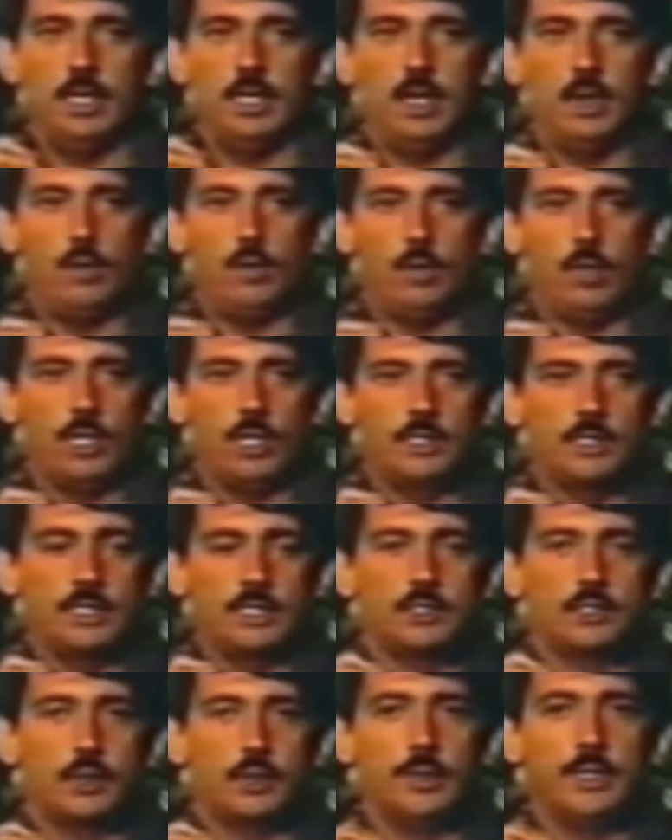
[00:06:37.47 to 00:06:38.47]
was
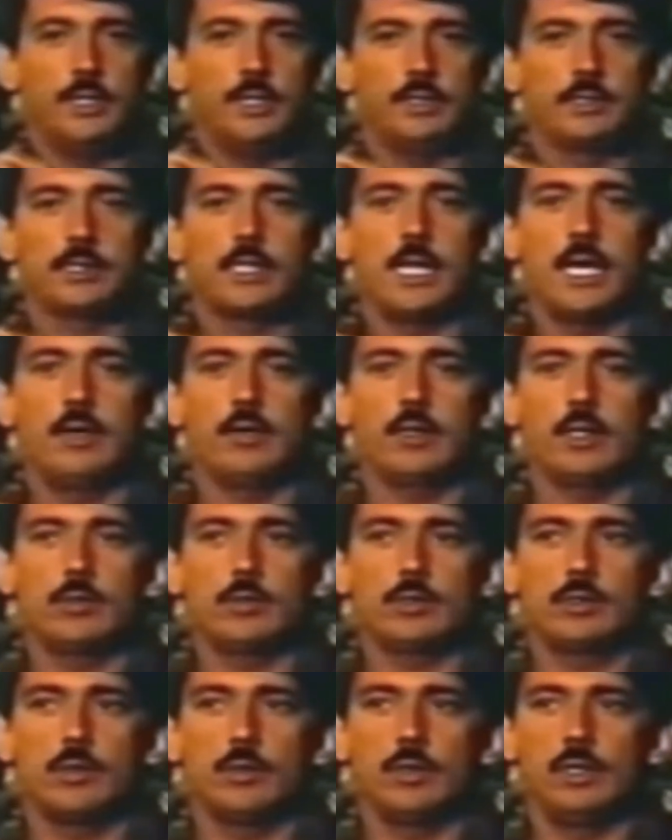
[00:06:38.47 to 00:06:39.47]
showing us how
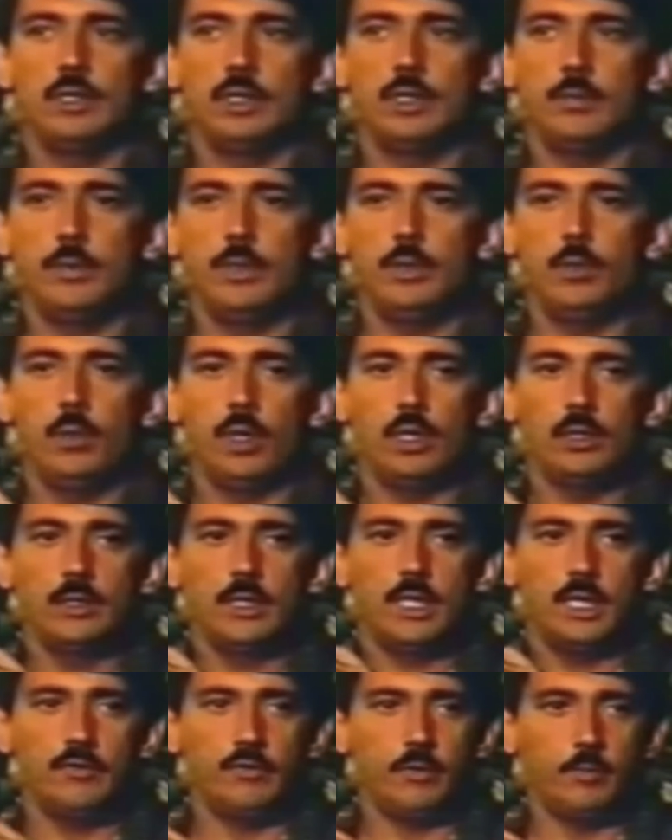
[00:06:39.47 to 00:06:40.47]
there was only going to be
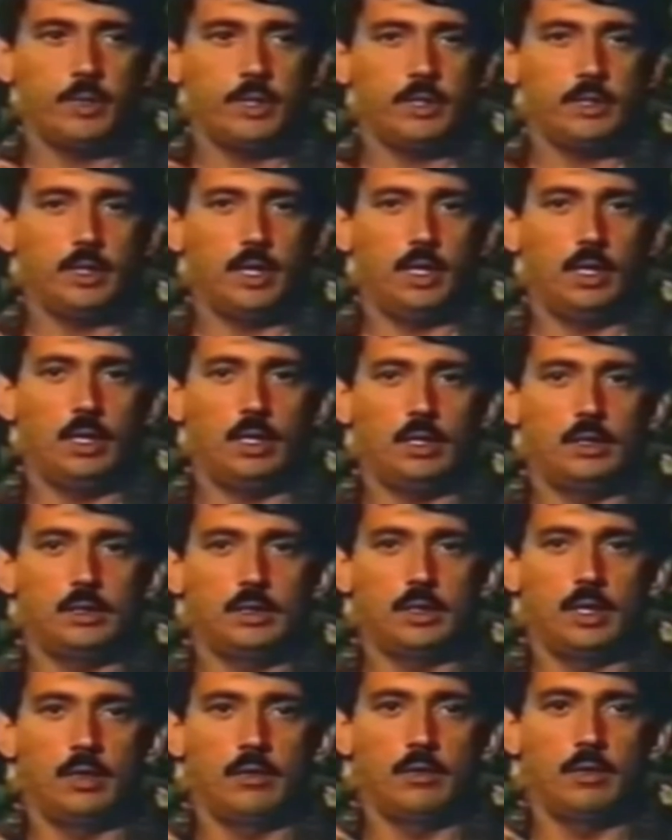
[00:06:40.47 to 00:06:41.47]
one government
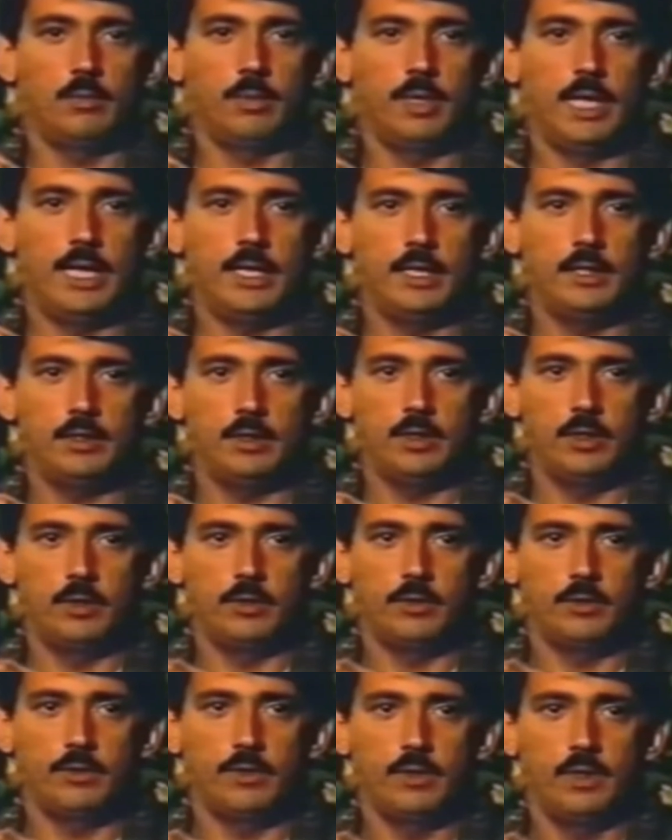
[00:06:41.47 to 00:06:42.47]
on the planet
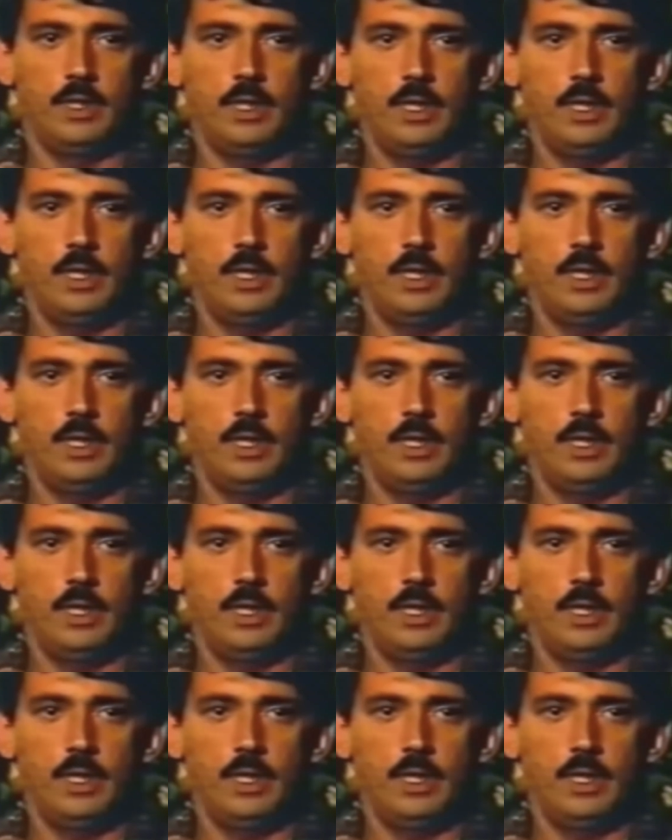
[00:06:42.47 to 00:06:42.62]
Earth.